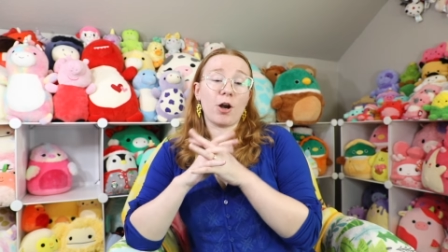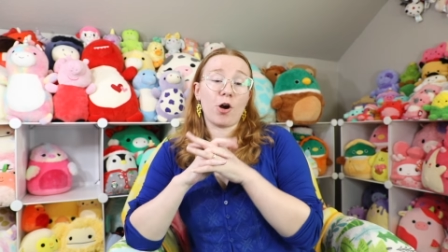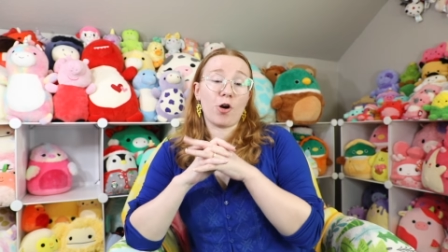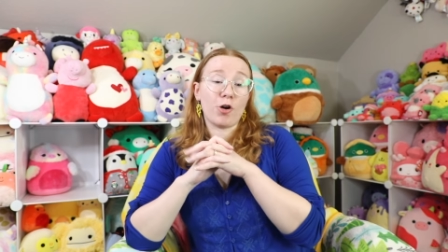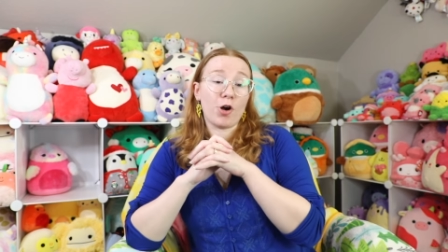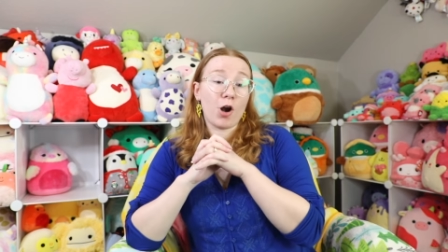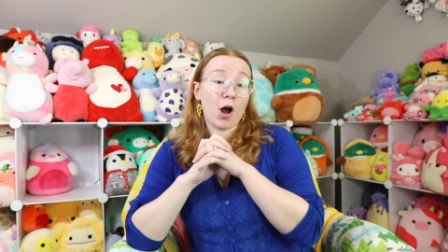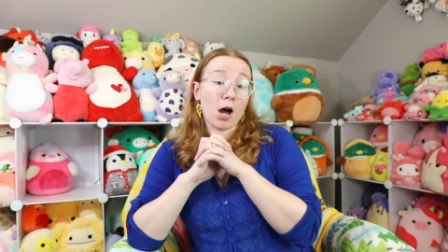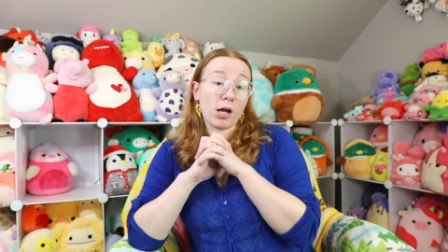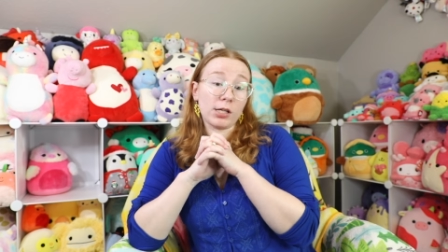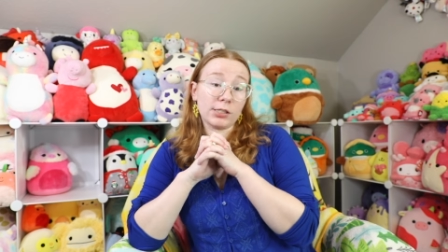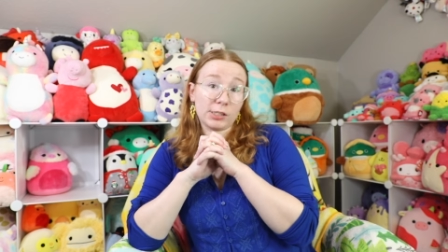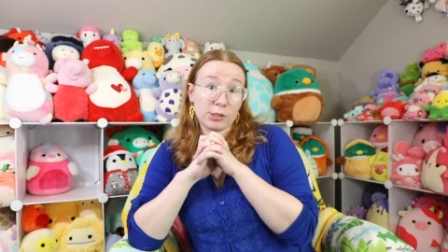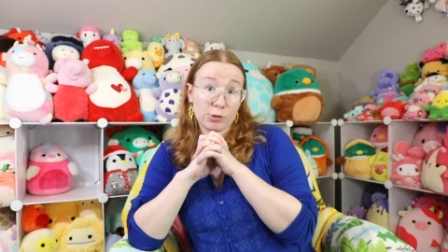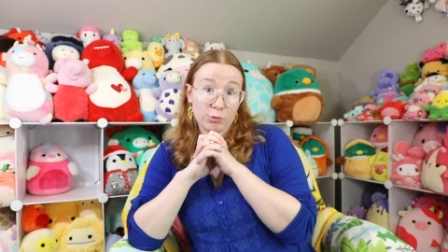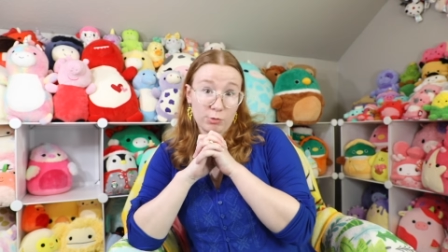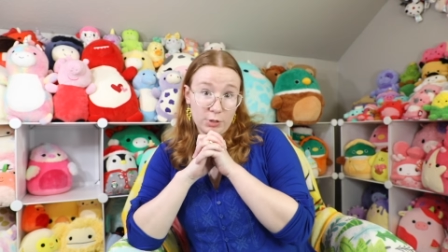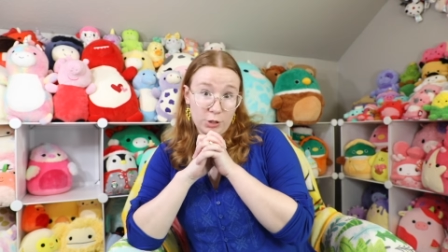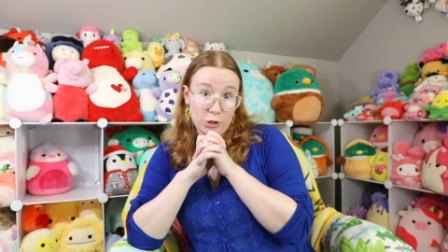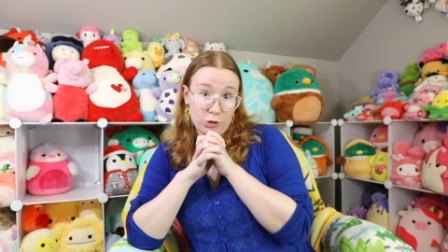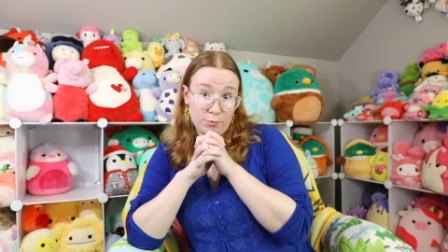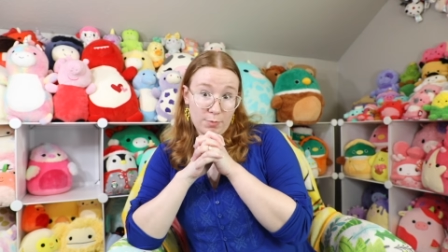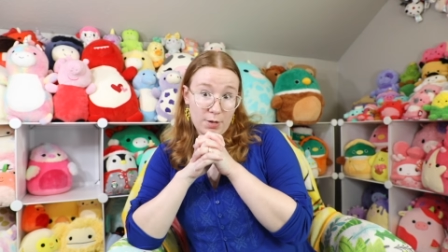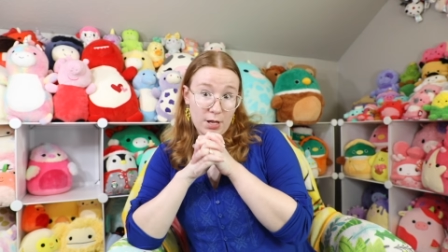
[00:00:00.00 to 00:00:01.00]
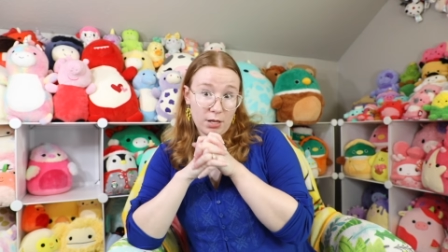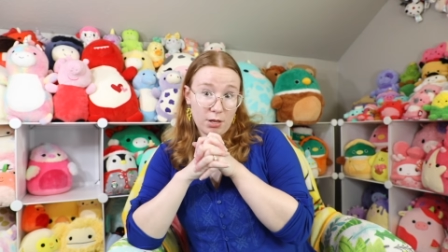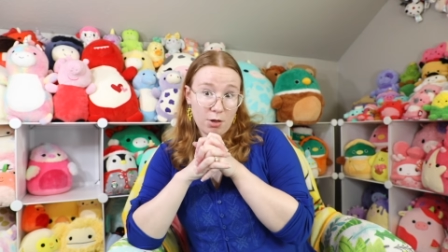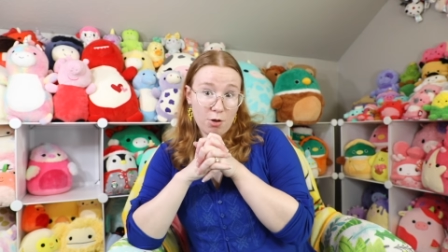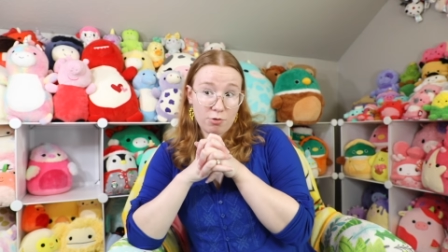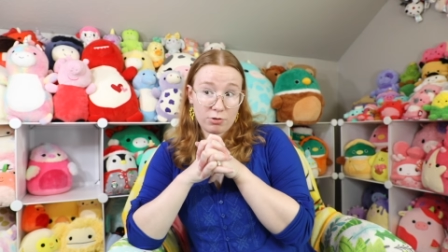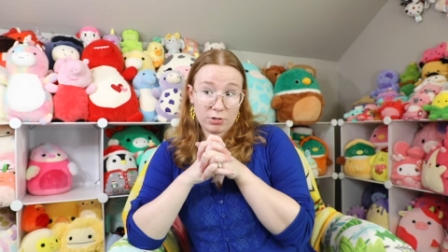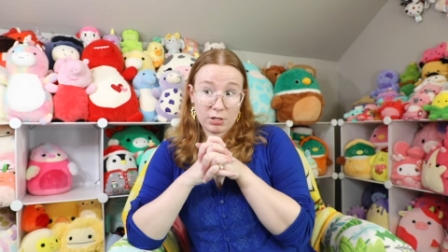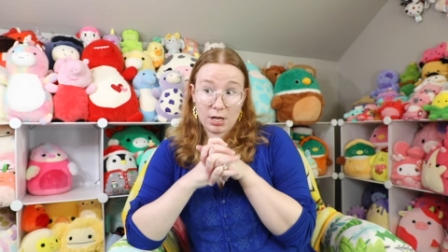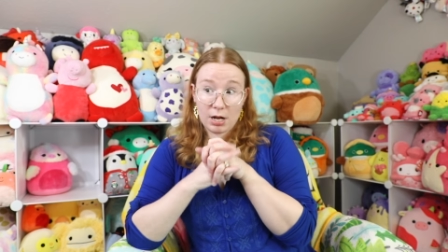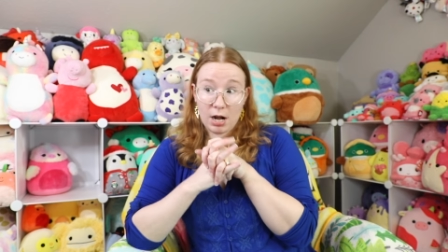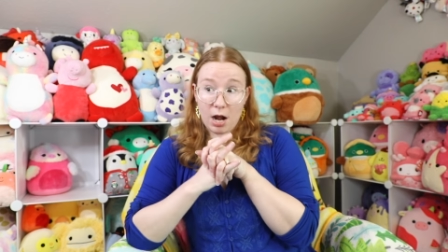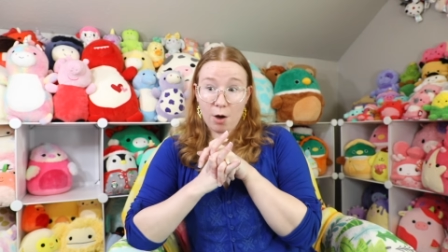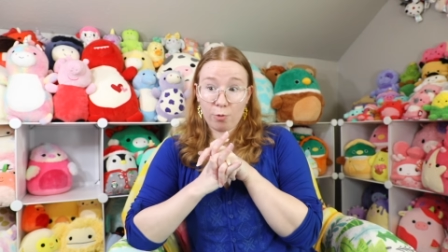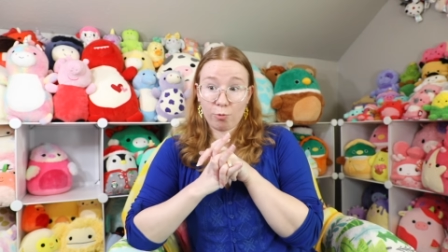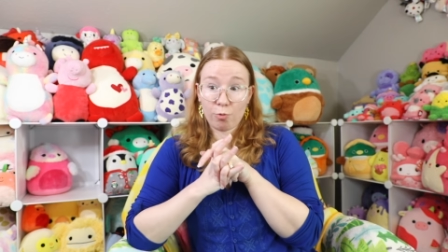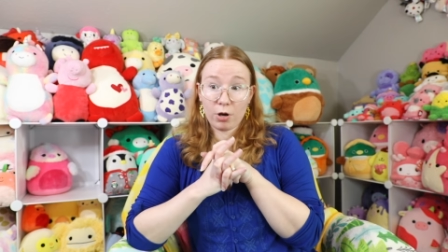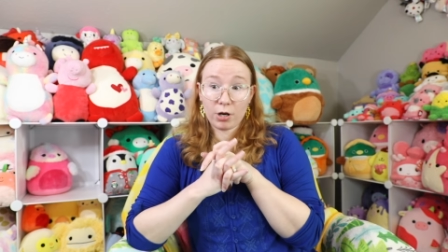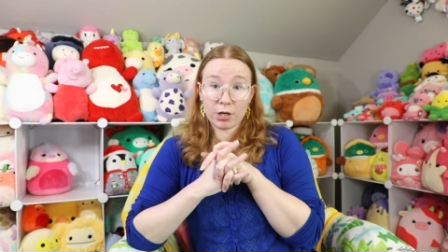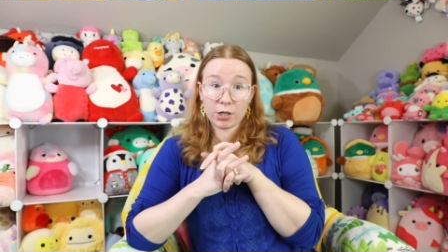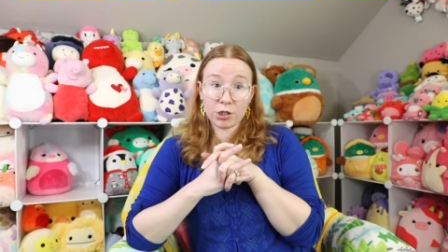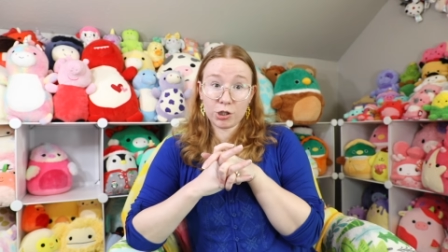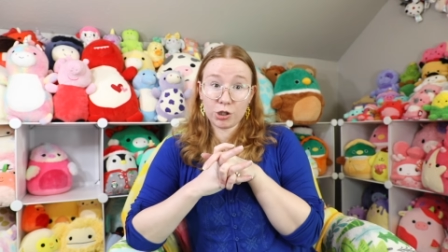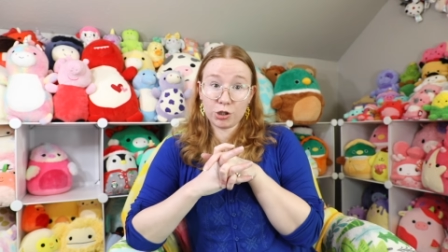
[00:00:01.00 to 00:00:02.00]
are not Squishmallows, and I
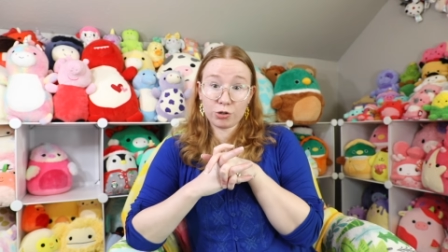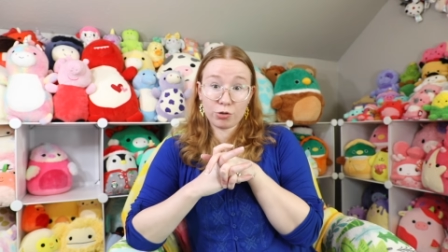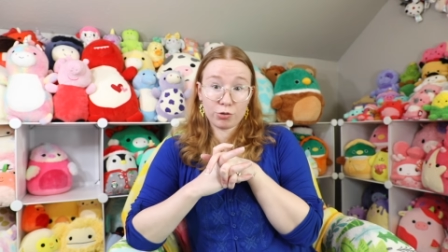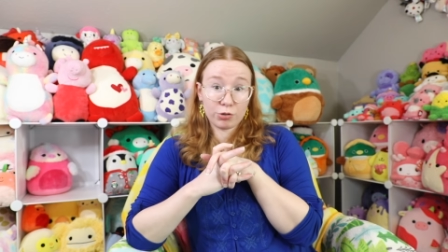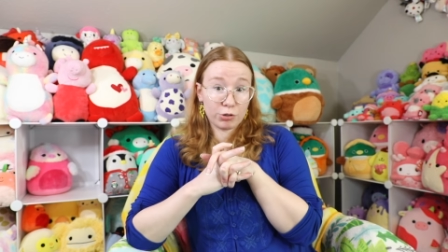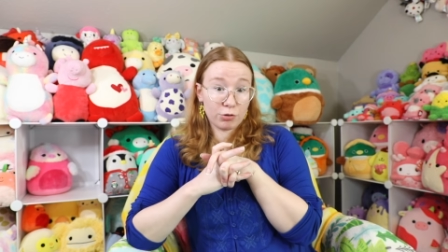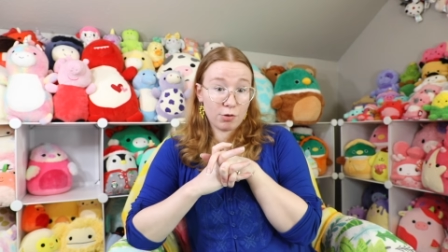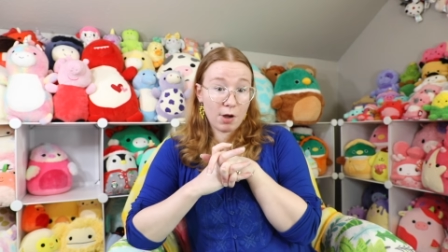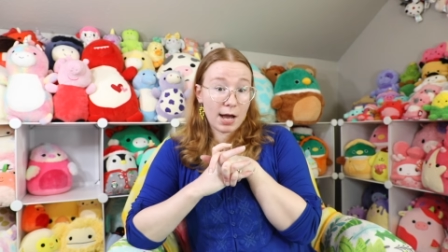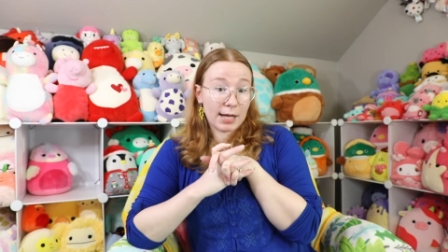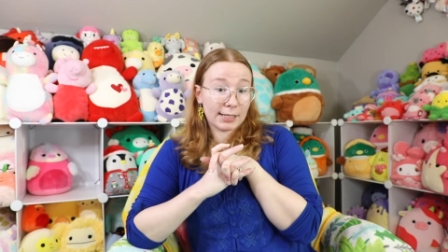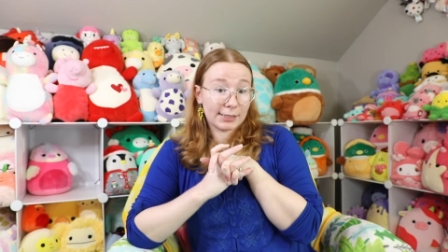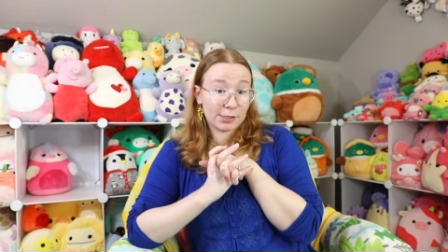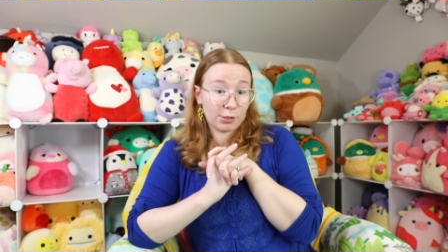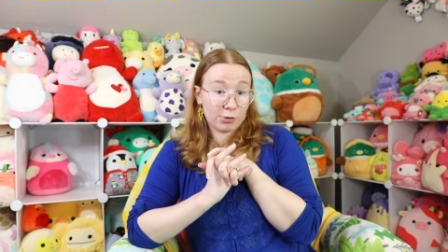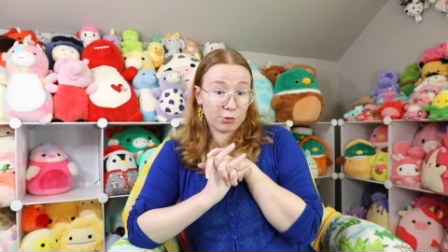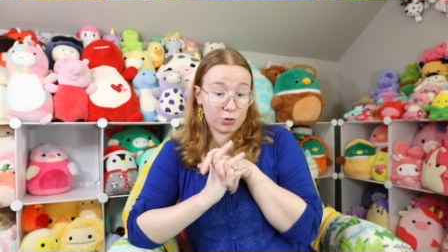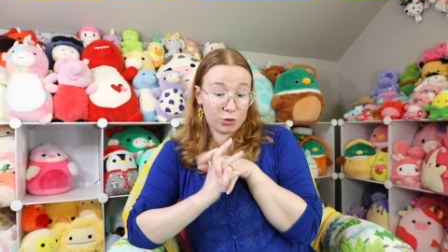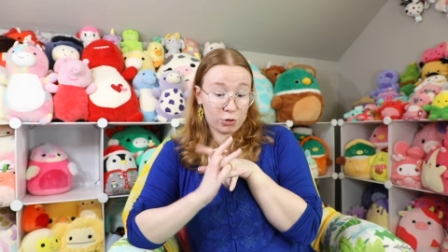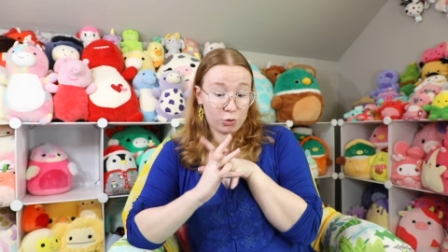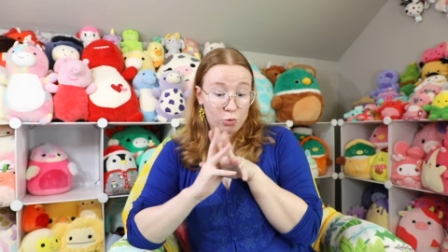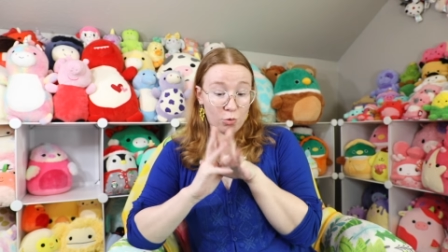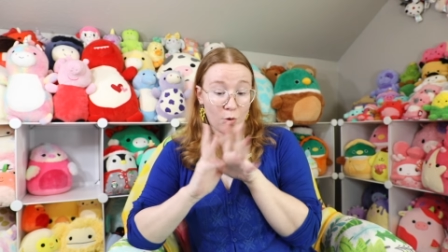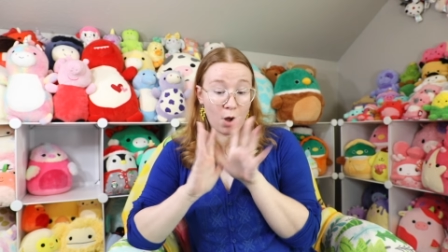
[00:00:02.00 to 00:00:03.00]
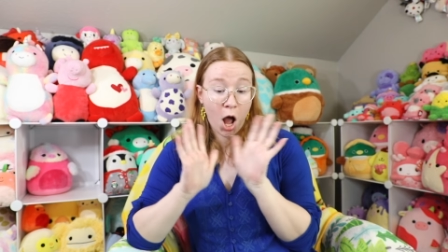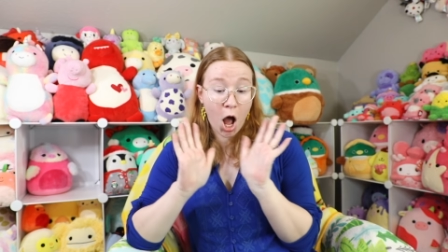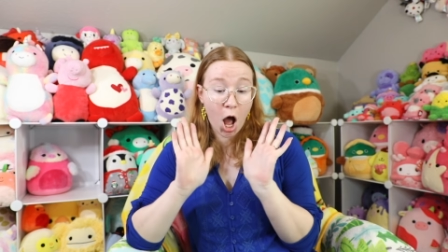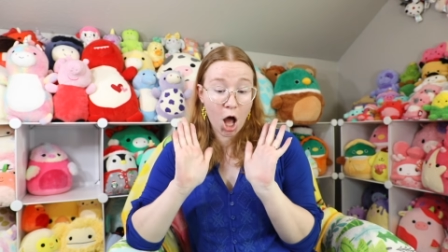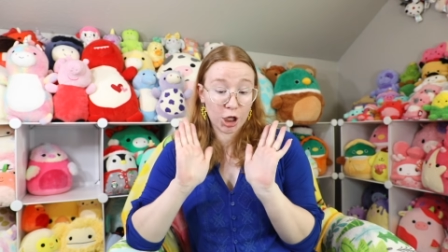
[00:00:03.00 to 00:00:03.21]
wanted to show you guys those too.